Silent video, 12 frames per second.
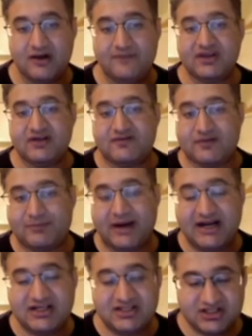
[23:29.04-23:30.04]
For
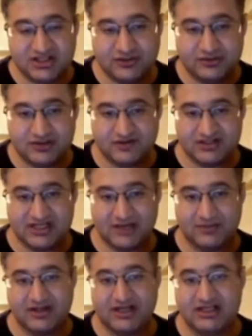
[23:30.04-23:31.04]
bikes and scooters, for example,
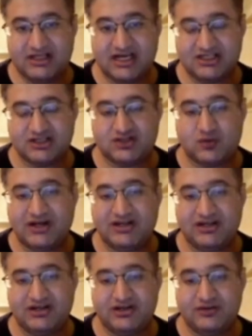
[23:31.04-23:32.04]
they tested
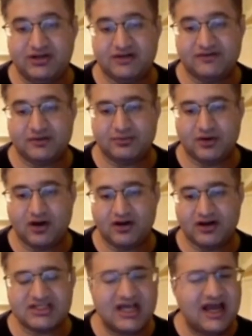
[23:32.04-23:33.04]
22 different
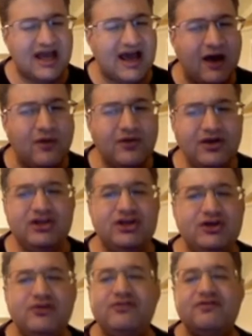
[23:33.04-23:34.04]
products. How do
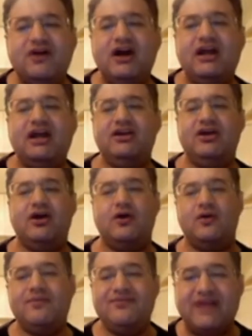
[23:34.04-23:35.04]
you fucking know
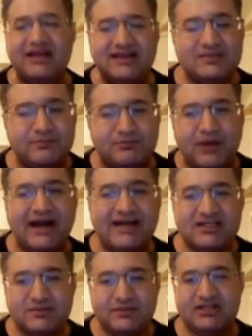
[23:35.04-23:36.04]
that this
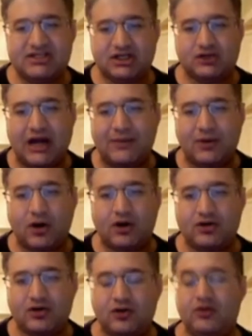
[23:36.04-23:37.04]
biased piece of crap
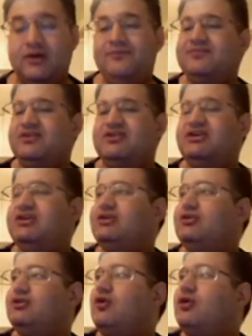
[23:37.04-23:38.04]
article didn't
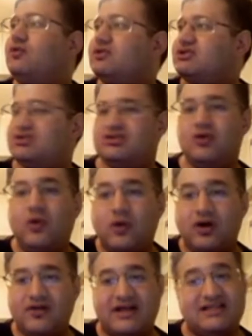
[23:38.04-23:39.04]
go to a
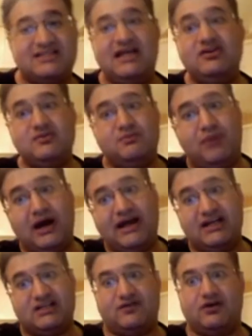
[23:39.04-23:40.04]
store that sells
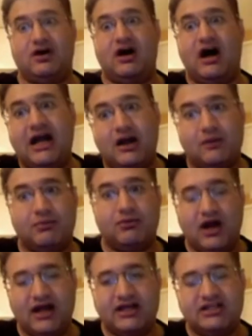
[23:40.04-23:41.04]
bikes for a higher
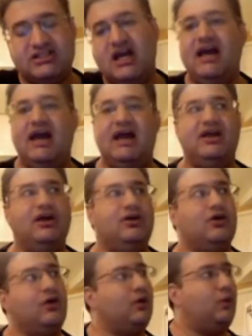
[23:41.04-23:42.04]
price and then
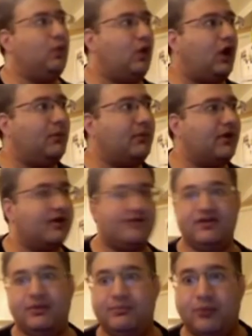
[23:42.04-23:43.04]
go to Walmart for
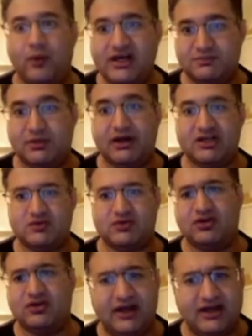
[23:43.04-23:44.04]
the boys' bikes where
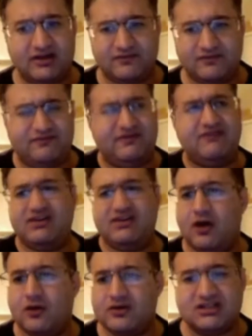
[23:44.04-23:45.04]
they're like
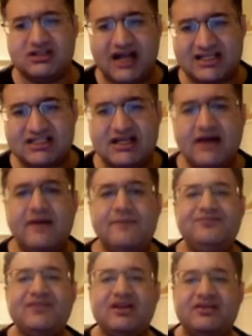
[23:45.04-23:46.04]
$50 less?
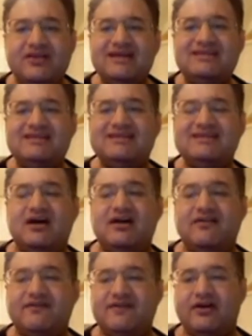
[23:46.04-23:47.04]
This is not a
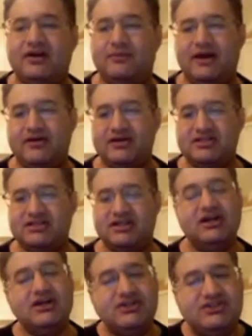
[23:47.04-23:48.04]
fair comparison.
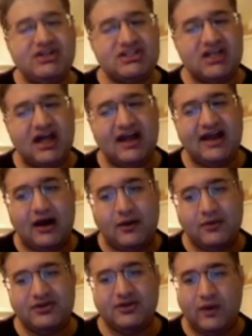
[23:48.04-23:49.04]
Just like how
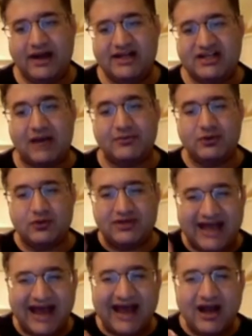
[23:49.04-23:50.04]
with the wage gap, you
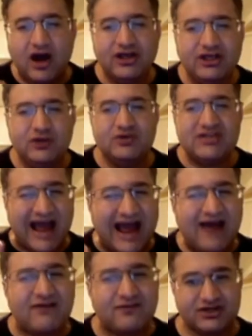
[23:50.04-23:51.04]
cannot use
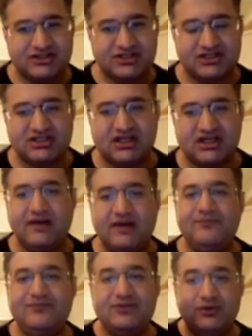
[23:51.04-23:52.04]
averages.
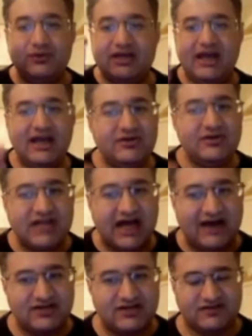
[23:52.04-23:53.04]
You can't use
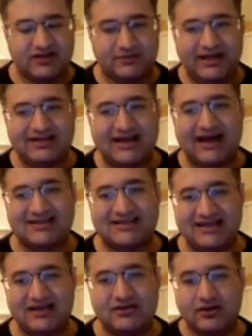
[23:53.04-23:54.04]
averages for the pink tax
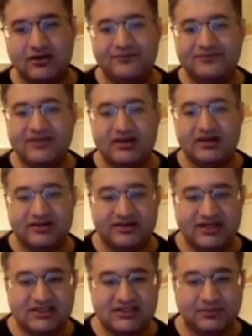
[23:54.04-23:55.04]
either.
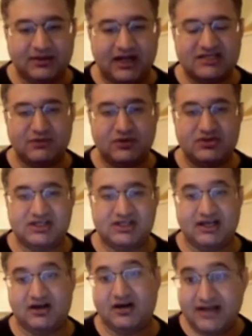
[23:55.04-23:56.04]
This applies mostly
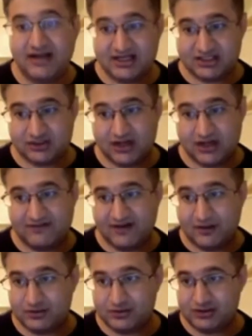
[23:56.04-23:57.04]
in our next graph I
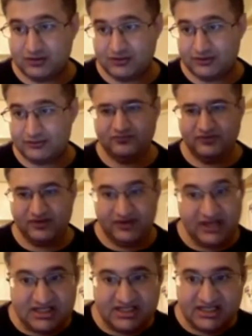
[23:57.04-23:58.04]
will show you.
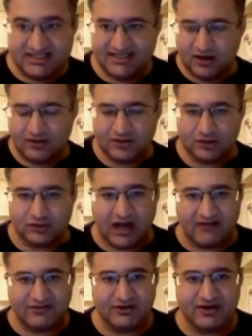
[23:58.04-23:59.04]
This is the other
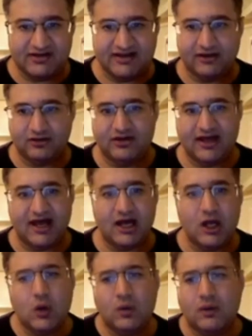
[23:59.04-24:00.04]
graph you need to take a look at,
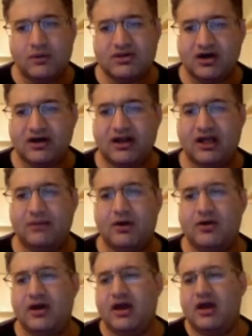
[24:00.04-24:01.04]
where we're talking
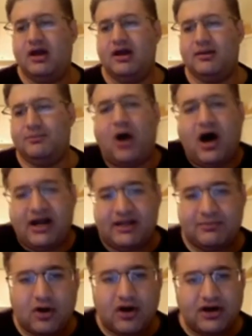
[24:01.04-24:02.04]
about body
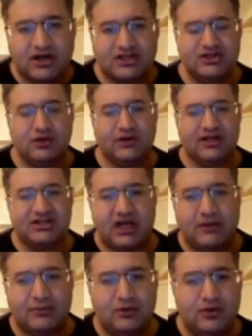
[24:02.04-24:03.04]
products, like
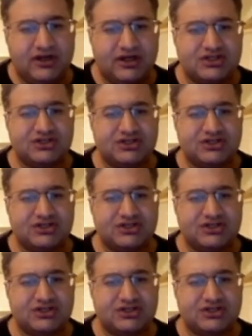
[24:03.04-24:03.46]
shampoo, conditioner,